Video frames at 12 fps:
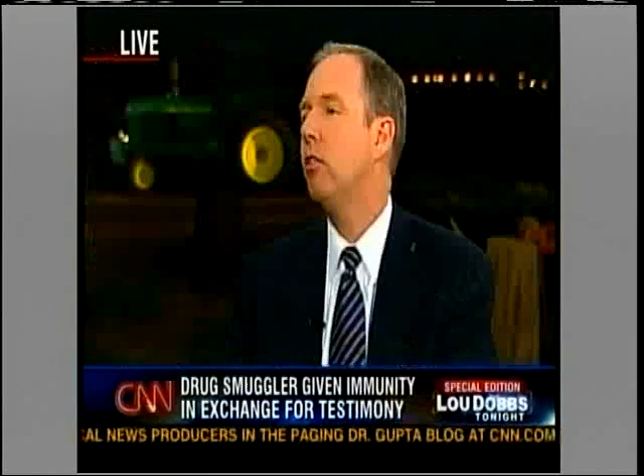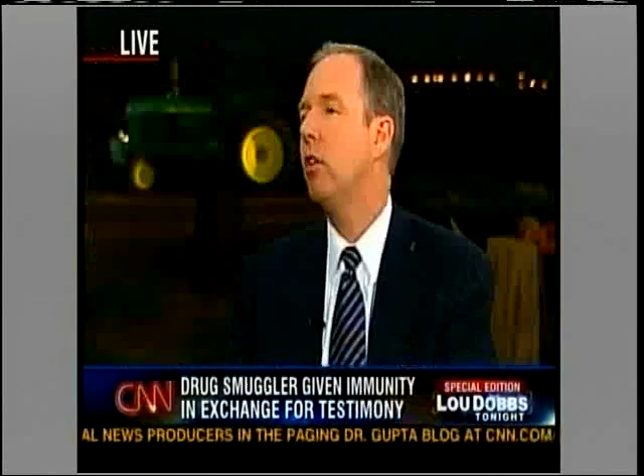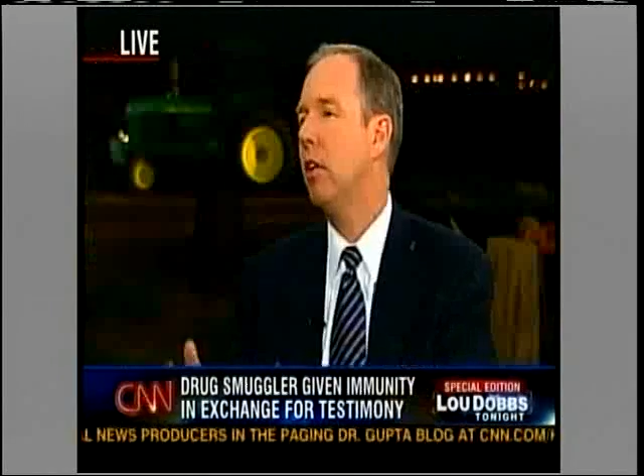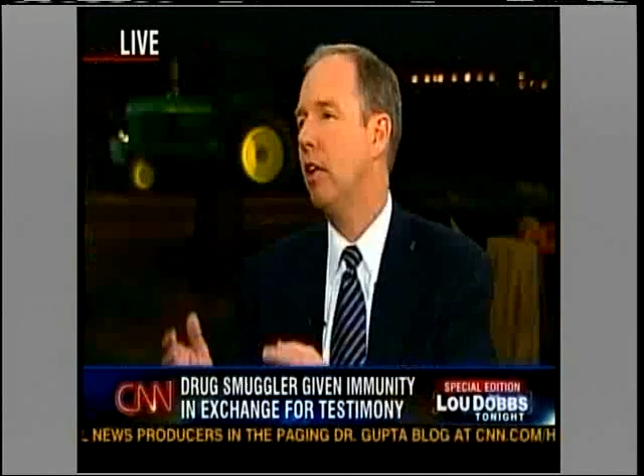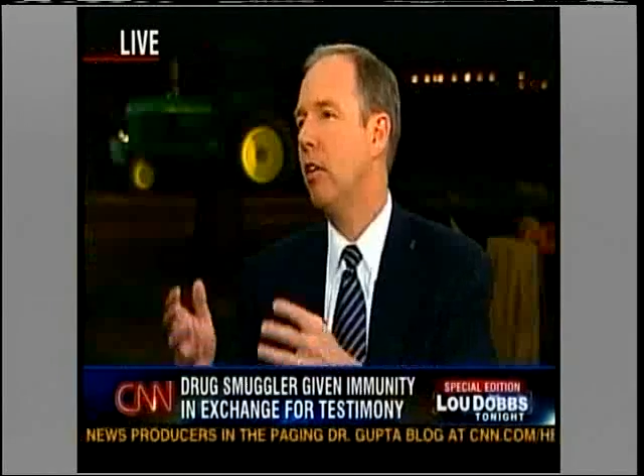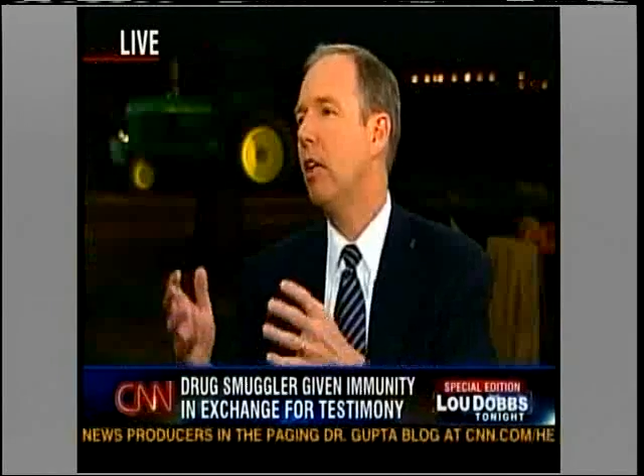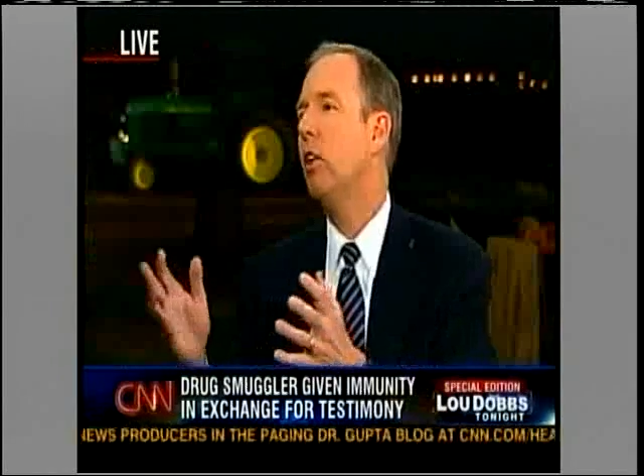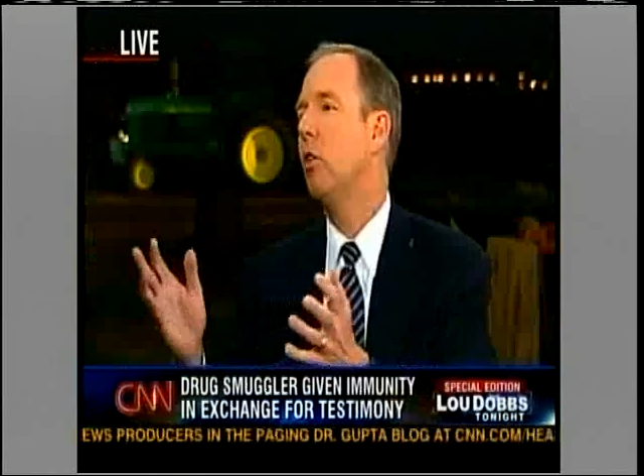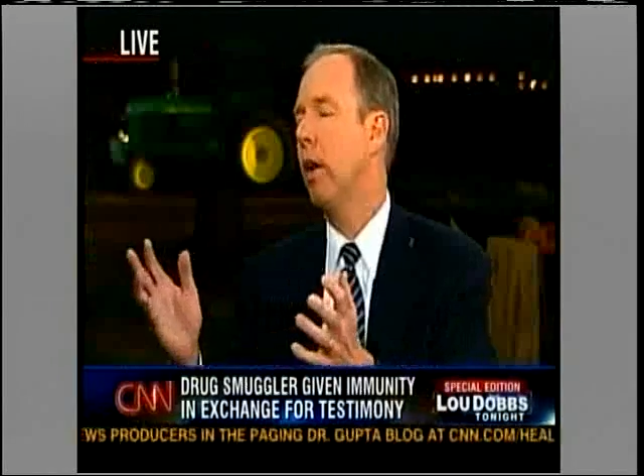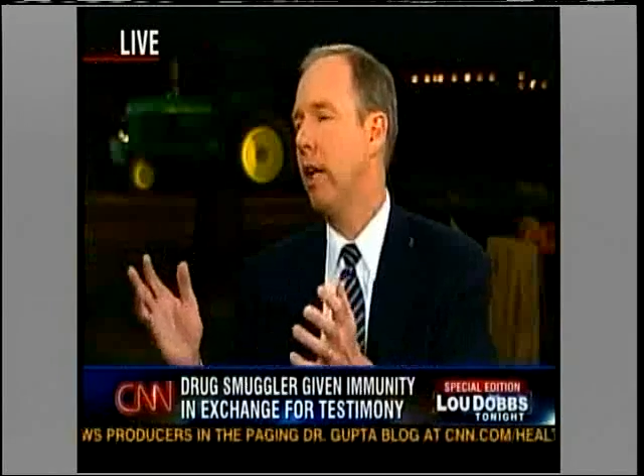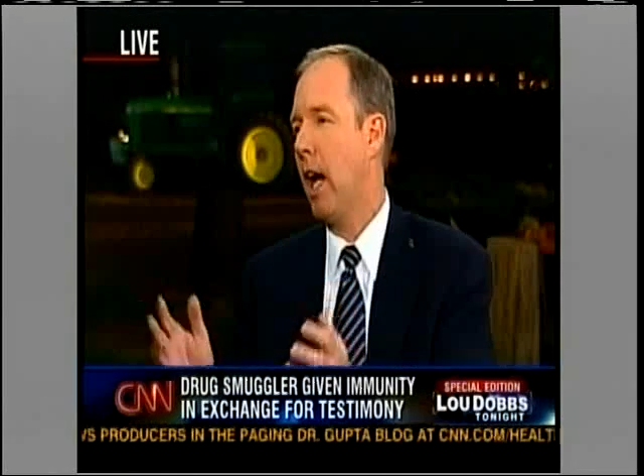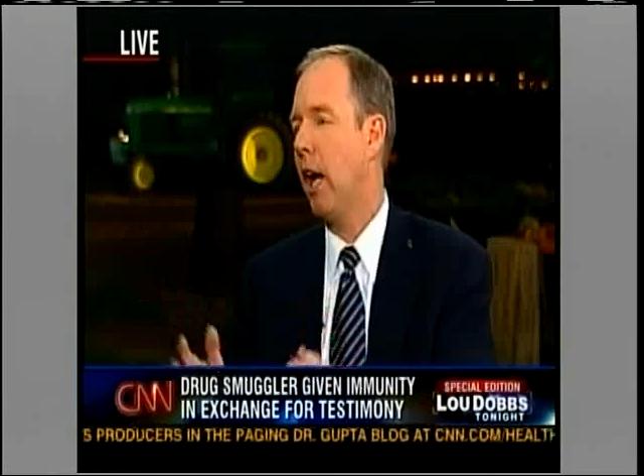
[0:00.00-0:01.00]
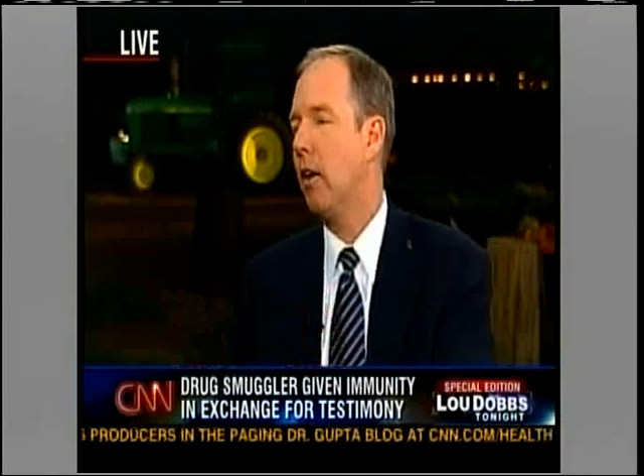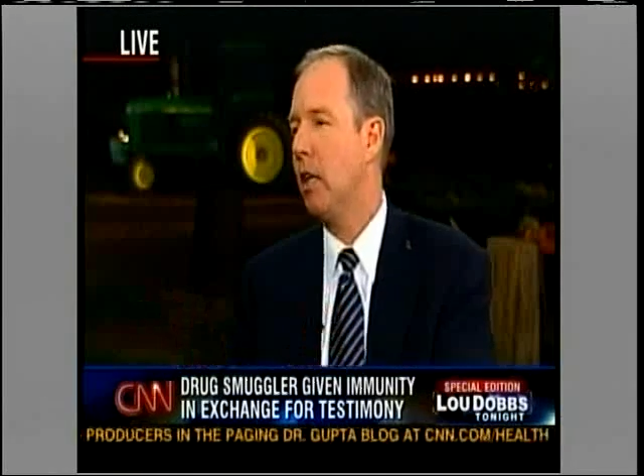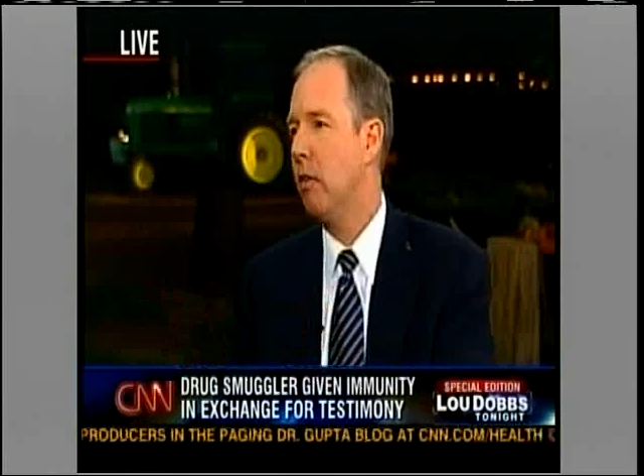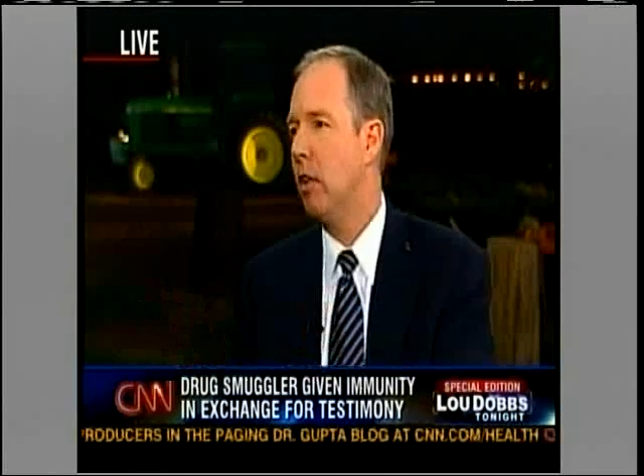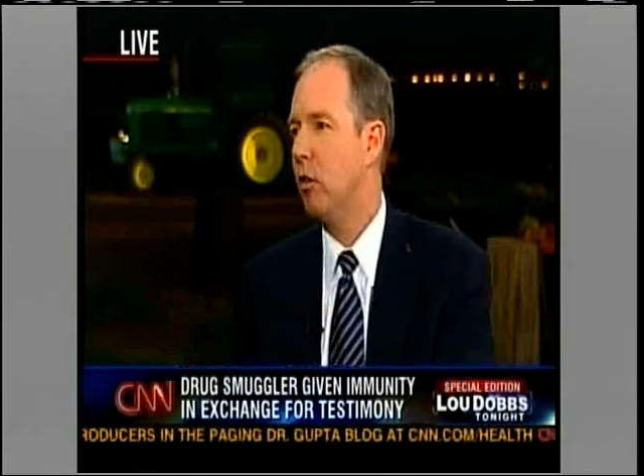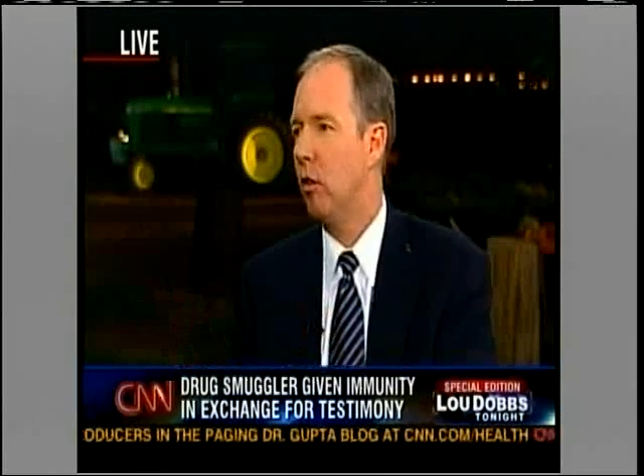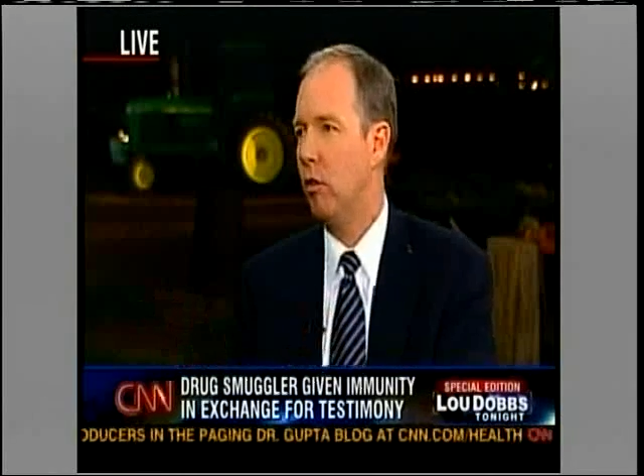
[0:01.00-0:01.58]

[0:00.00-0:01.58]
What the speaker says: that's another great irony of this,